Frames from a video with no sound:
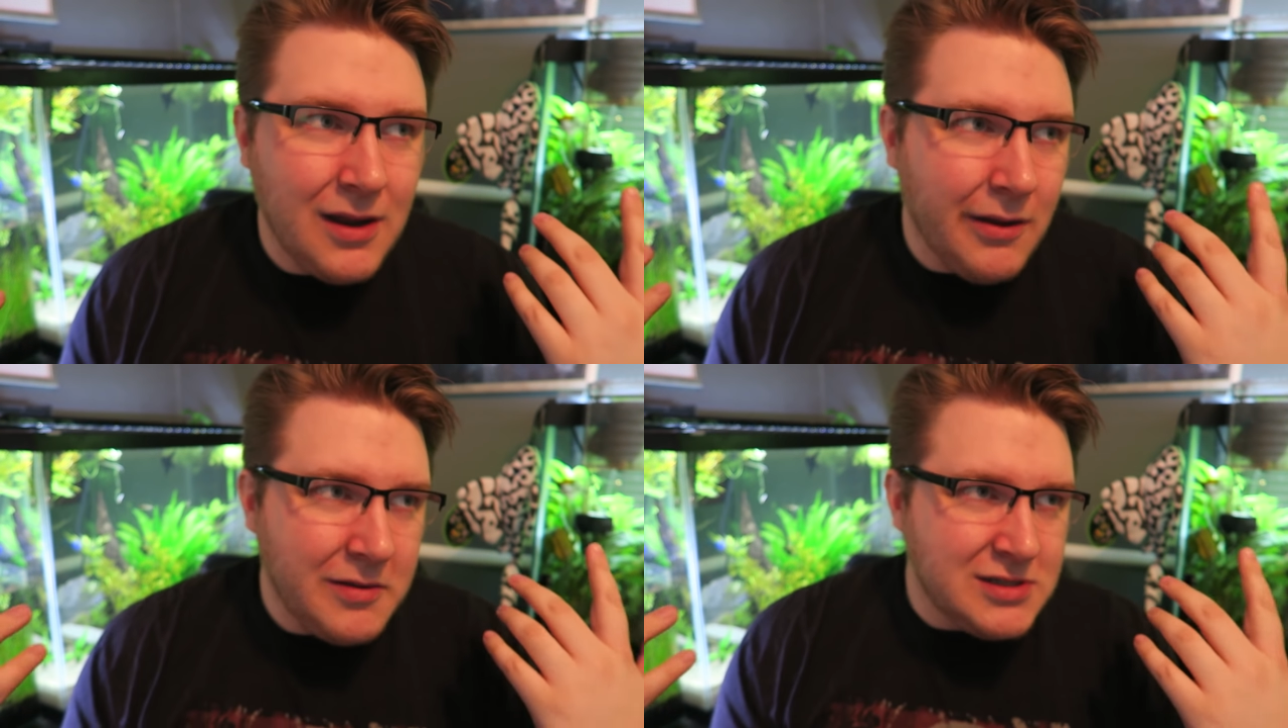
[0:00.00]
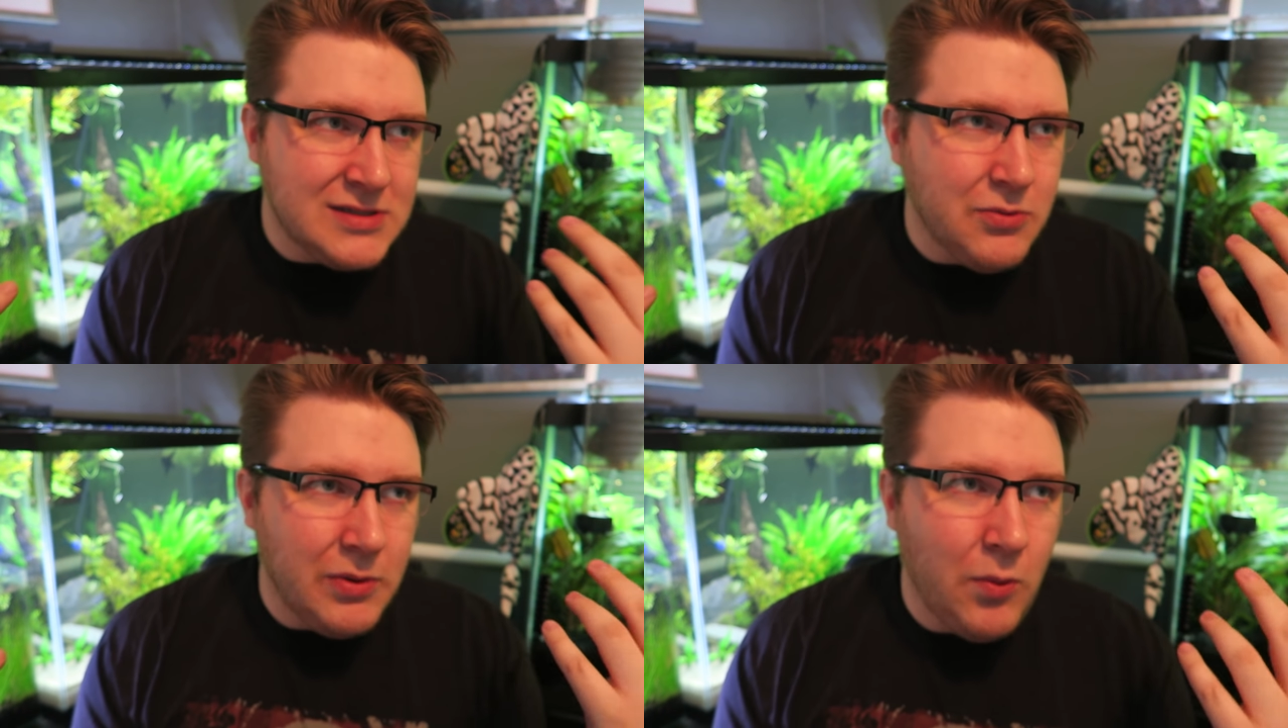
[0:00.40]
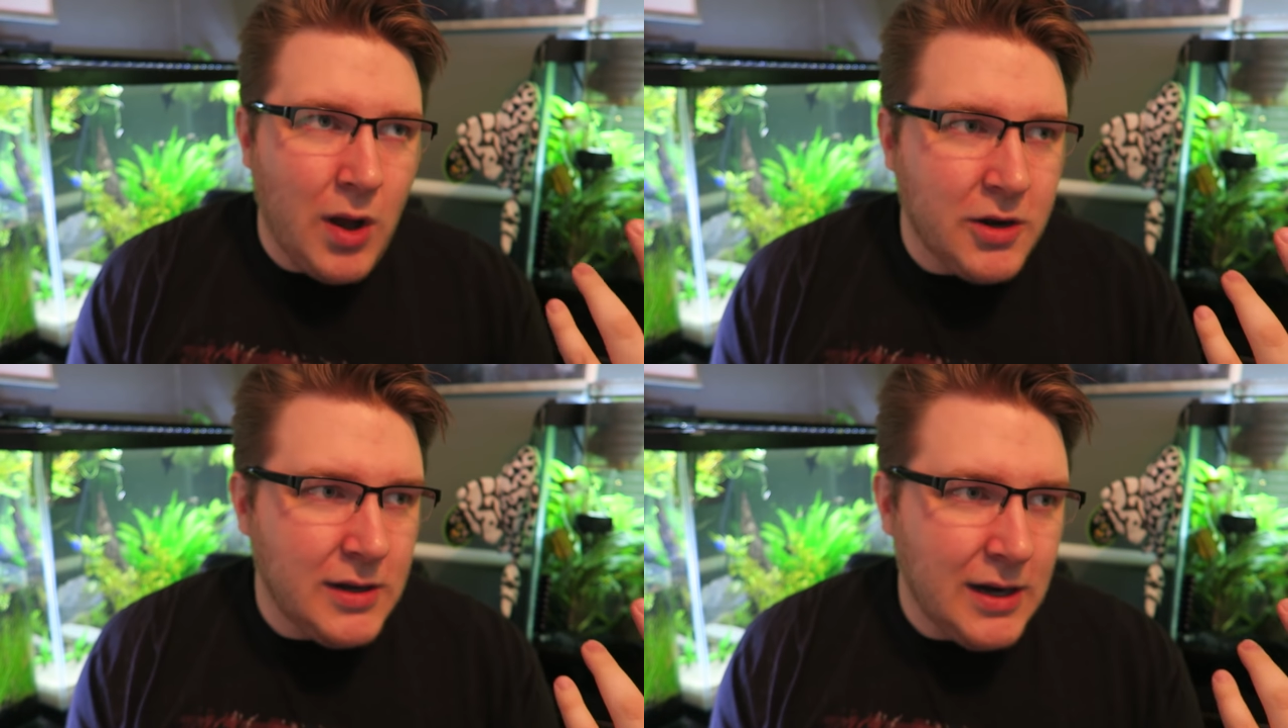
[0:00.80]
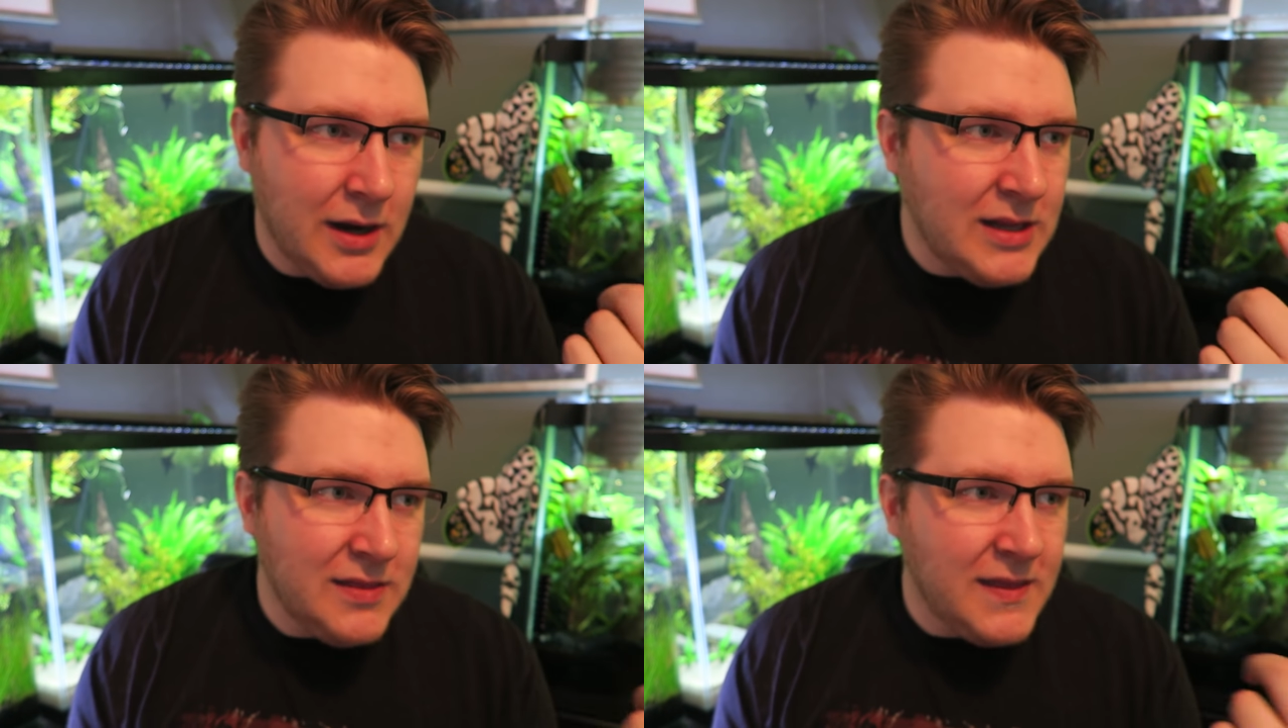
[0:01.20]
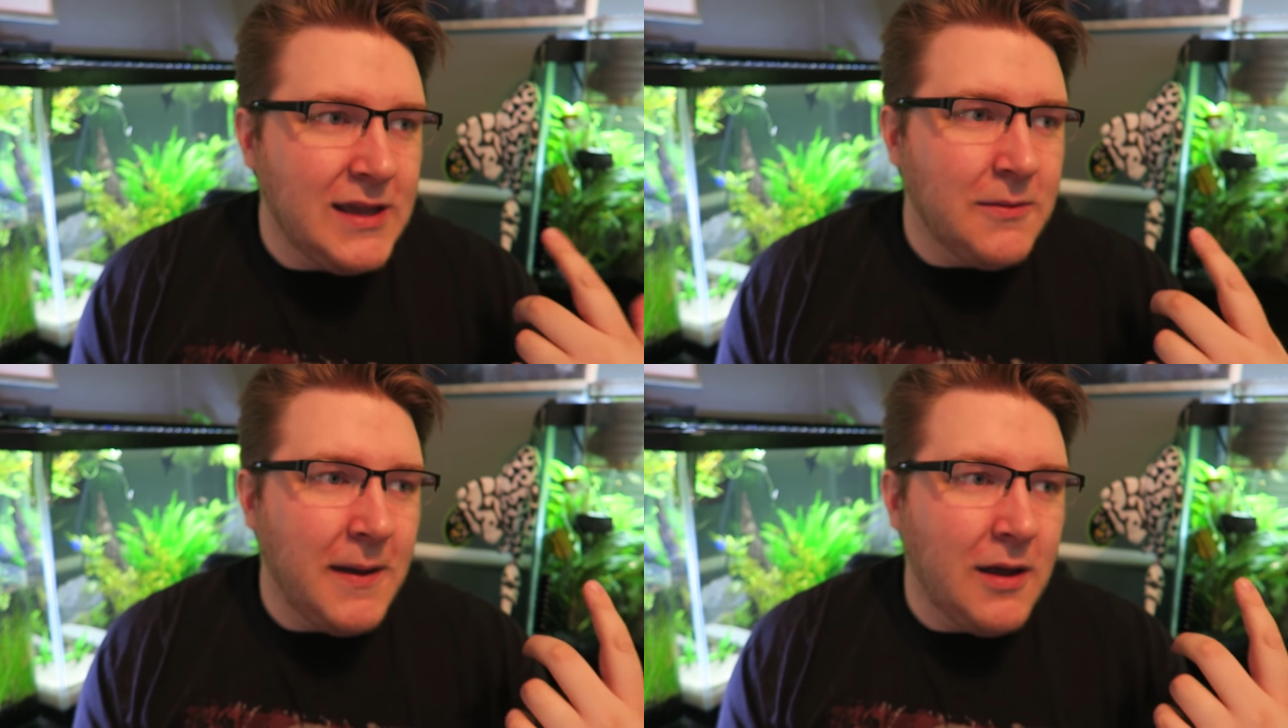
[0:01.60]
You know, I was just storing water in here. I didn't
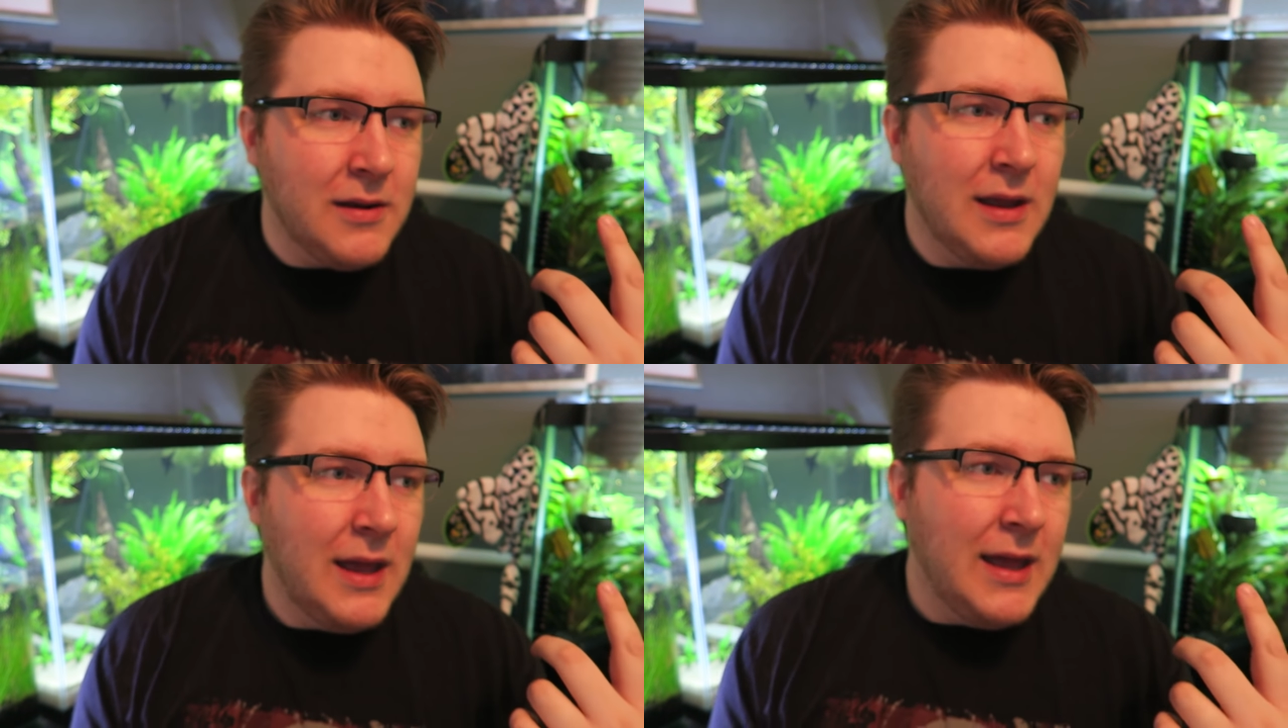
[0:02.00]
think about